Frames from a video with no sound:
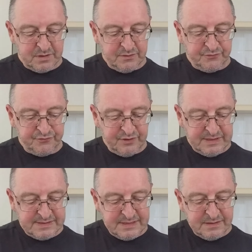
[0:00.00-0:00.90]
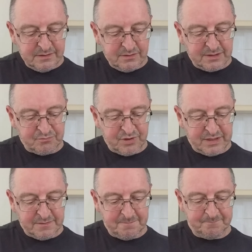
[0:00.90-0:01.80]
as cheesy garlic
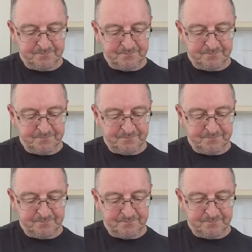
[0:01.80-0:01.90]
bread.